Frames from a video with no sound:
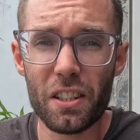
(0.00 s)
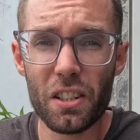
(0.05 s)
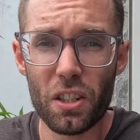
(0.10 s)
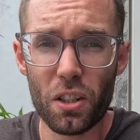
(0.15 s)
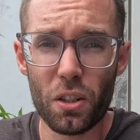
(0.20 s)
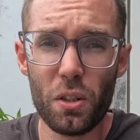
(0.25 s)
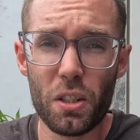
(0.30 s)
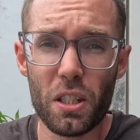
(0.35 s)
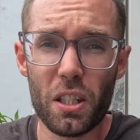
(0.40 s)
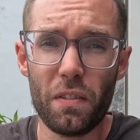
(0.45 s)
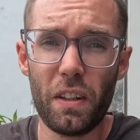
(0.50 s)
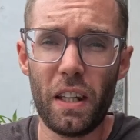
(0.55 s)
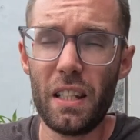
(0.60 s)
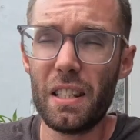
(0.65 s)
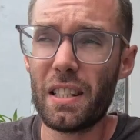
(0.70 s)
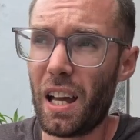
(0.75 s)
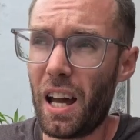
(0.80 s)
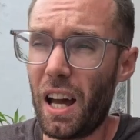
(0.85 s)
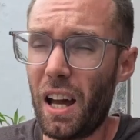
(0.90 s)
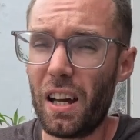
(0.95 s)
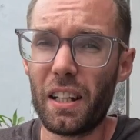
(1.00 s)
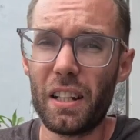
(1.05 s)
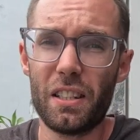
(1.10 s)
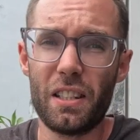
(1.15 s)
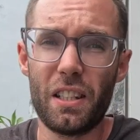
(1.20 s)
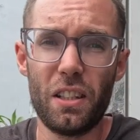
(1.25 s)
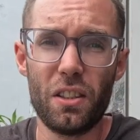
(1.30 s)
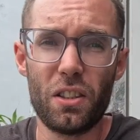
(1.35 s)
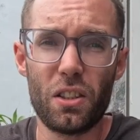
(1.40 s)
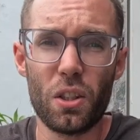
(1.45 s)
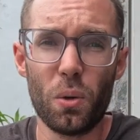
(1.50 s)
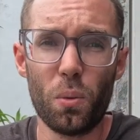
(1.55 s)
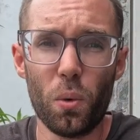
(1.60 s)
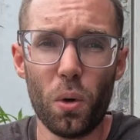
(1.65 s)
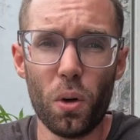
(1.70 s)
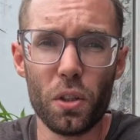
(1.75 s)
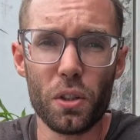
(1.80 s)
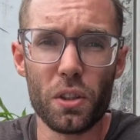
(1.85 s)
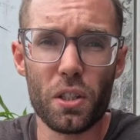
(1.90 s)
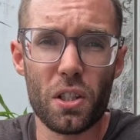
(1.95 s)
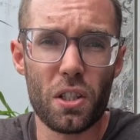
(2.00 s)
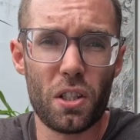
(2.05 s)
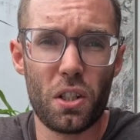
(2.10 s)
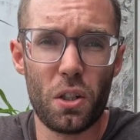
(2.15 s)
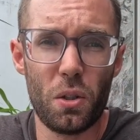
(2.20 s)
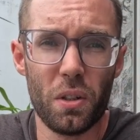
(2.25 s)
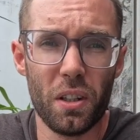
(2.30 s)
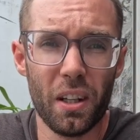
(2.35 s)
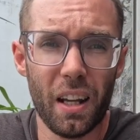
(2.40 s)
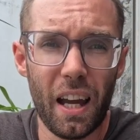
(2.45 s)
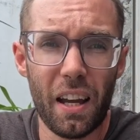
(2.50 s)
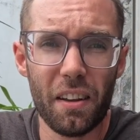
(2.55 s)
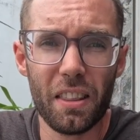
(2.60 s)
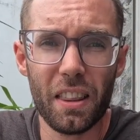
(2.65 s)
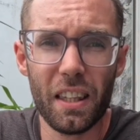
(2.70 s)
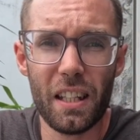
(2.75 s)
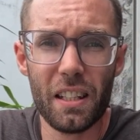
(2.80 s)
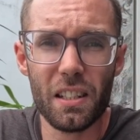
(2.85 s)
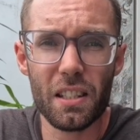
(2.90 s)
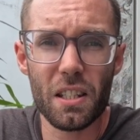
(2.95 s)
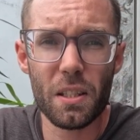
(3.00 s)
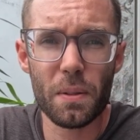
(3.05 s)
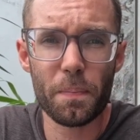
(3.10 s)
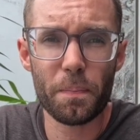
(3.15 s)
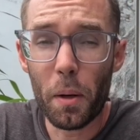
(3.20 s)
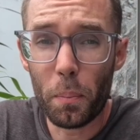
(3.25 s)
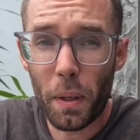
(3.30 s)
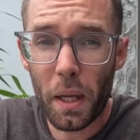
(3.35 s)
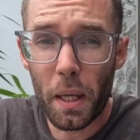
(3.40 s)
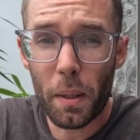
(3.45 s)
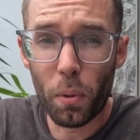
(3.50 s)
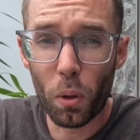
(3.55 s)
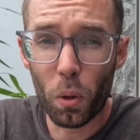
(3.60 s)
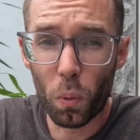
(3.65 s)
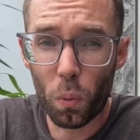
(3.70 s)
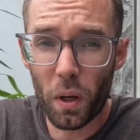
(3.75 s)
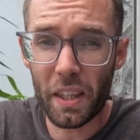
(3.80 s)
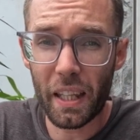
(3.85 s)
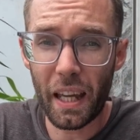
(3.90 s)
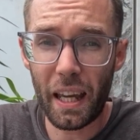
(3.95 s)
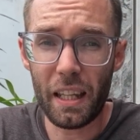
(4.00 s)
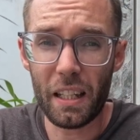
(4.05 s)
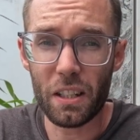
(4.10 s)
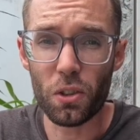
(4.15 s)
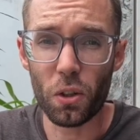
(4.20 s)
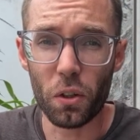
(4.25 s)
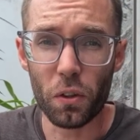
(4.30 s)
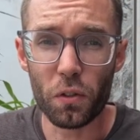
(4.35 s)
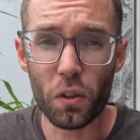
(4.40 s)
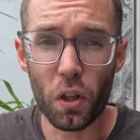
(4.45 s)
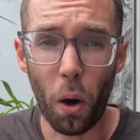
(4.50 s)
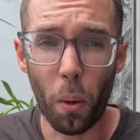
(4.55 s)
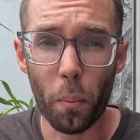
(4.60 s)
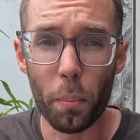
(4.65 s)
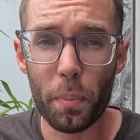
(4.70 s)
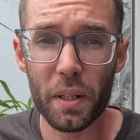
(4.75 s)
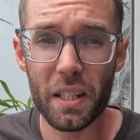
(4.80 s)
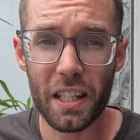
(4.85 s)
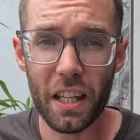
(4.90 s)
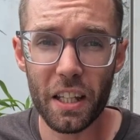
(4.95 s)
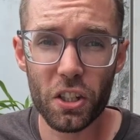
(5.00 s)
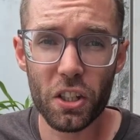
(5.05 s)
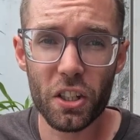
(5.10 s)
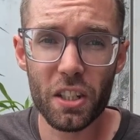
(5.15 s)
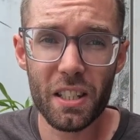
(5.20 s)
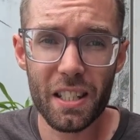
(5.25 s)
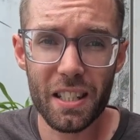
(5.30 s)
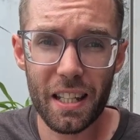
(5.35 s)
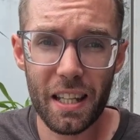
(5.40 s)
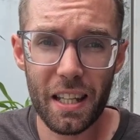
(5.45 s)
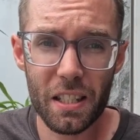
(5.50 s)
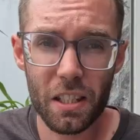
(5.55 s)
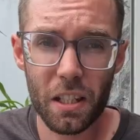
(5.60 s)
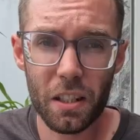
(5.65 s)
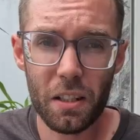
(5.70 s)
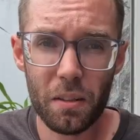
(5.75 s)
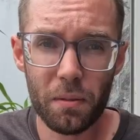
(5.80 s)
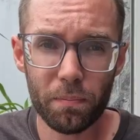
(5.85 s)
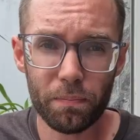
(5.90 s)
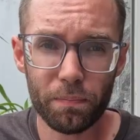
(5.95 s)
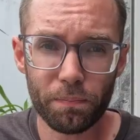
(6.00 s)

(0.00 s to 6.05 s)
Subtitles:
exclusively, targeted towards student athletes and people with a sort of competition season,